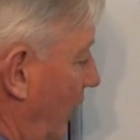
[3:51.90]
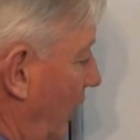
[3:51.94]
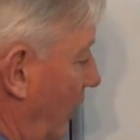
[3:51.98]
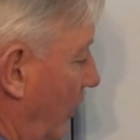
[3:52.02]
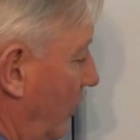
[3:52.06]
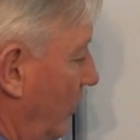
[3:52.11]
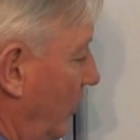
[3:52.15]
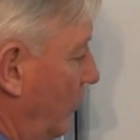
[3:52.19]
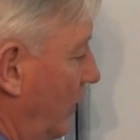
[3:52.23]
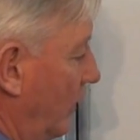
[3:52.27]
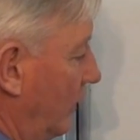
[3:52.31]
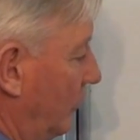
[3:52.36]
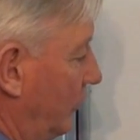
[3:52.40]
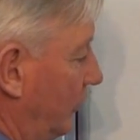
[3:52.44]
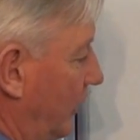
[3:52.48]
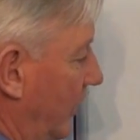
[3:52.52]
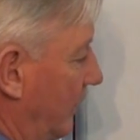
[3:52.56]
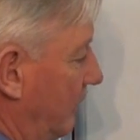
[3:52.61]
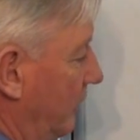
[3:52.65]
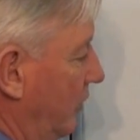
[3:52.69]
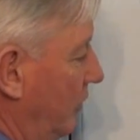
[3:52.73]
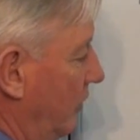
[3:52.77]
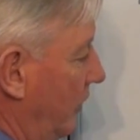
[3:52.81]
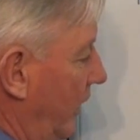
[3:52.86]

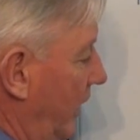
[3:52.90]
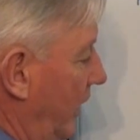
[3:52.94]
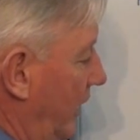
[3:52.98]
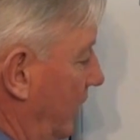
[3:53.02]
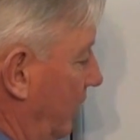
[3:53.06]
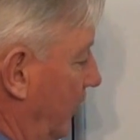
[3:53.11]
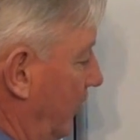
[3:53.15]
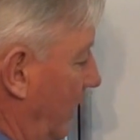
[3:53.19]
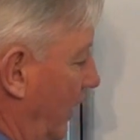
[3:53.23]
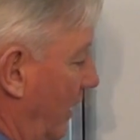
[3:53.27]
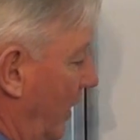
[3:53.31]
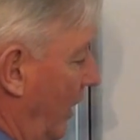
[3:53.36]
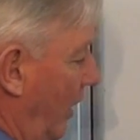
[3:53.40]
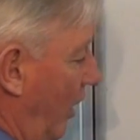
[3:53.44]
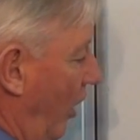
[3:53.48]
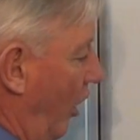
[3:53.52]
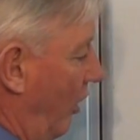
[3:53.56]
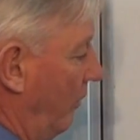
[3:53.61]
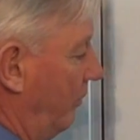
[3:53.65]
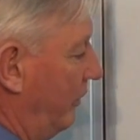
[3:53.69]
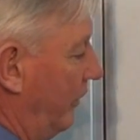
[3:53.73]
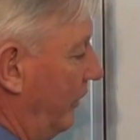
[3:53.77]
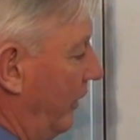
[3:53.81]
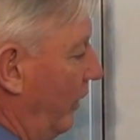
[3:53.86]
O-W-N,
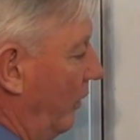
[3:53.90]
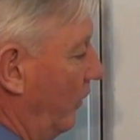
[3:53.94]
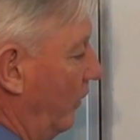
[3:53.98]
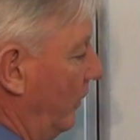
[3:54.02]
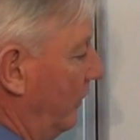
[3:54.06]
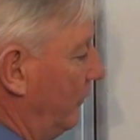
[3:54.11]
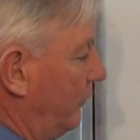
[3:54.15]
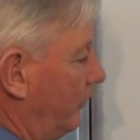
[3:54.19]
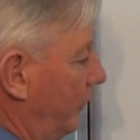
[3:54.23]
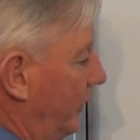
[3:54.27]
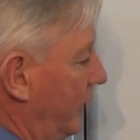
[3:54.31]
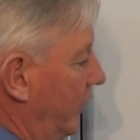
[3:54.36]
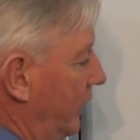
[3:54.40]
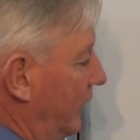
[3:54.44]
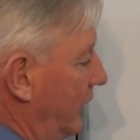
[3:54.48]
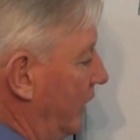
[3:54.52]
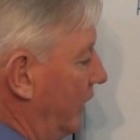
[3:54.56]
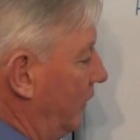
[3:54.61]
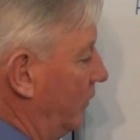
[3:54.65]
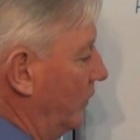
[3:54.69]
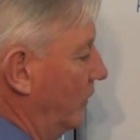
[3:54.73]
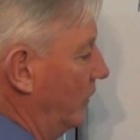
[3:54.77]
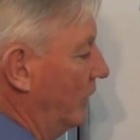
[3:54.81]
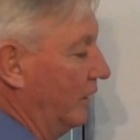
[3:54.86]
Oprah Winfrey
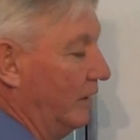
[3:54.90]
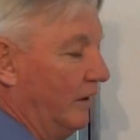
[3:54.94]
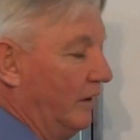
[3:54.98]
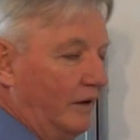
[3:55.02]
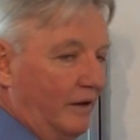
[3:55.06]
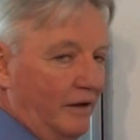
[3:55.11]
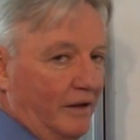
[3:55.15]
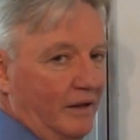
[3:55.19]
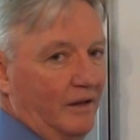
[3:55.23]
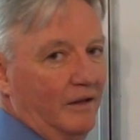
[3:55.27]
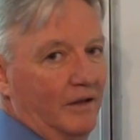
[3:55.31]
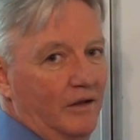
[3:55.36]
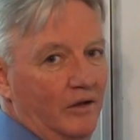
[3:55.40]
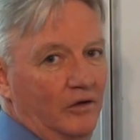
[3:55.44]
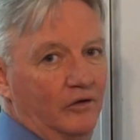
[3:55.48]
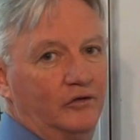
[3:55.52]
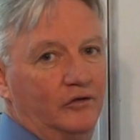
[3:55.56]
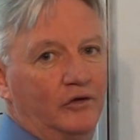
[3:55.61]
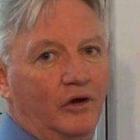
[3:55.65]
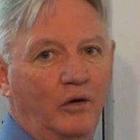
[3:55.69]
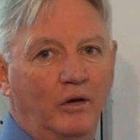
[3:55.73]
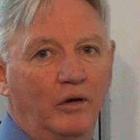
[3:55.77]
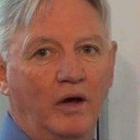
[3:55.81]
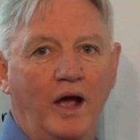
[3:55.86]
Network.
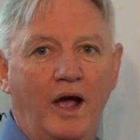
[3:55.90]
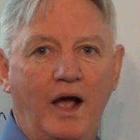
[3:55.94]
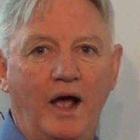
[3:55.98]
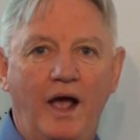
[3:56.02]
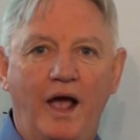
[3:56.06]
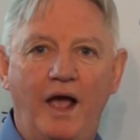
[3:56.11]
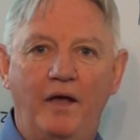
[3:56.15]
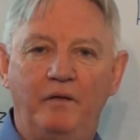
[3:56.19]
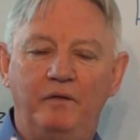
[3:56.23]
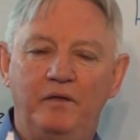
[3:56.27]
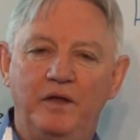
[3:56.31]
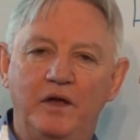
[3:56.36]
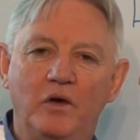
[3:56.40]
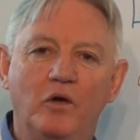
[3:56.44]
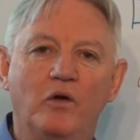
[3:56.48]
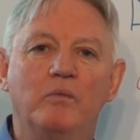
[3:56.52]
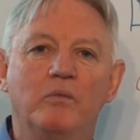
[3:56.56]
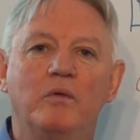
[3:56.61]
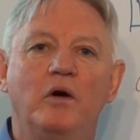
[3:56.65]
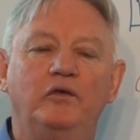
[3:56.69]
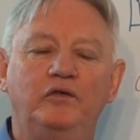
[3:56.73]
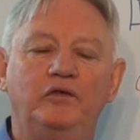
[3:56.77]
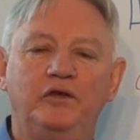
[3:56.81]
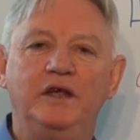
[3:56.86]
So at the
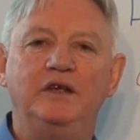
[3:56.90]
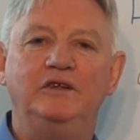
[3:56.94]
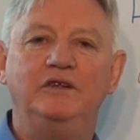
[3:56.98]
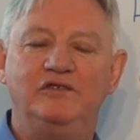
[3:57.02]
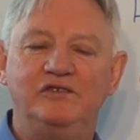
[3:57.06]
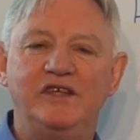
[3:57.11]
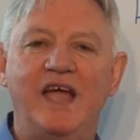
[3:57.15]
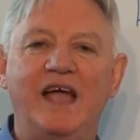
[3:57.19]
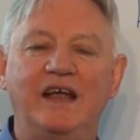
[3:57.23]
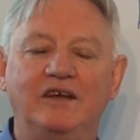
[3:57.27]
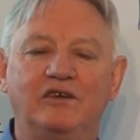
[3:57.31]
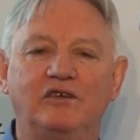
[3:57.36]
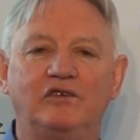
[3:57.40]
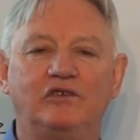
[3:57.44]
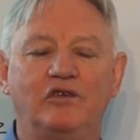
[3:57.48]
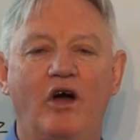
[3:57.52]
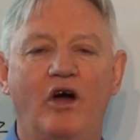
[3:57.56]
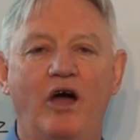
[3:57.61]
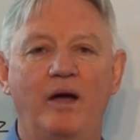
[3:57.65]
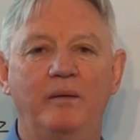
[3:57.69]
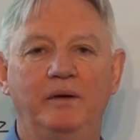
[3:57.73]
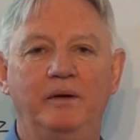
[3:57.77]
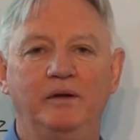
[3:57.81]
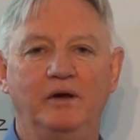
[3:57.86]
almost the exact
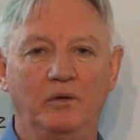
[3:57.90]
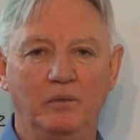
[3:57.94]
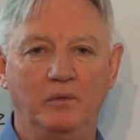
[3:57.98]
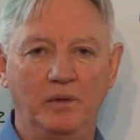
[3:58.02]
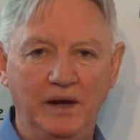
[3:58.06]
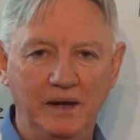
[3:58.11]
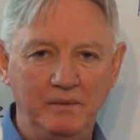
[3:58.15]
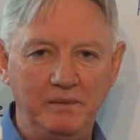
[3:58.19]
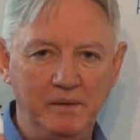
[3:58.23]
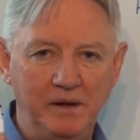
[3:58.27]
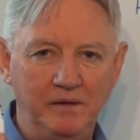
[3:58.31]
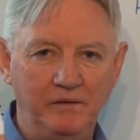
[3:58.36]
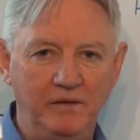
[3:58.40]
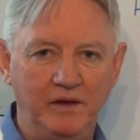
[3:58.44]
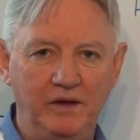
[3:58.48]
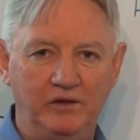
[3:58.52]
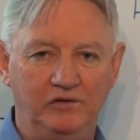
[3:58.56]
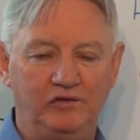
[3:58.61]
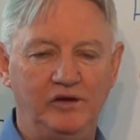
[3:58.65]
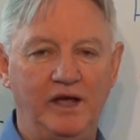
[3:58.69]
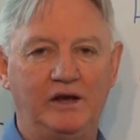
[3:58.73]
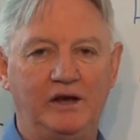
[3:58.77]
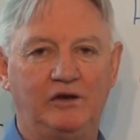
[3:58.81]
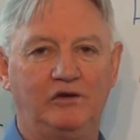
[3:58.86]
timing, and I really mean the
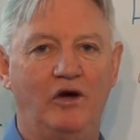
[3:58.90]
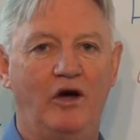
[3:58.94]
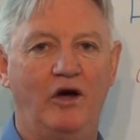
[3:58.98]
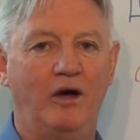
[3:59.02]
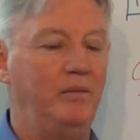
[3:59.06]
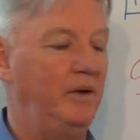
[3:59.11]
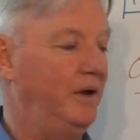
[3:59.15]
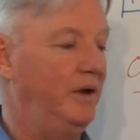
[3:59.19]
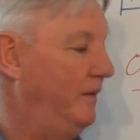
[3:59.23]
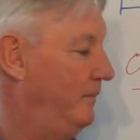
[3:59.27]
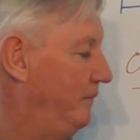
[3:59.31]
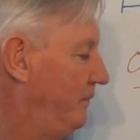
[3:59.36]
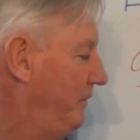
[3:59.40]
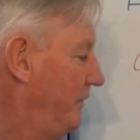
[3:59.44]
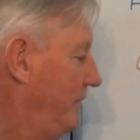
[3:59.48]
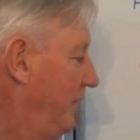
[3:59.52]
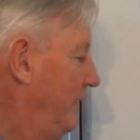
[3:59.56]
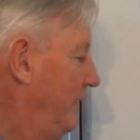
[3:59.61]
exact timing,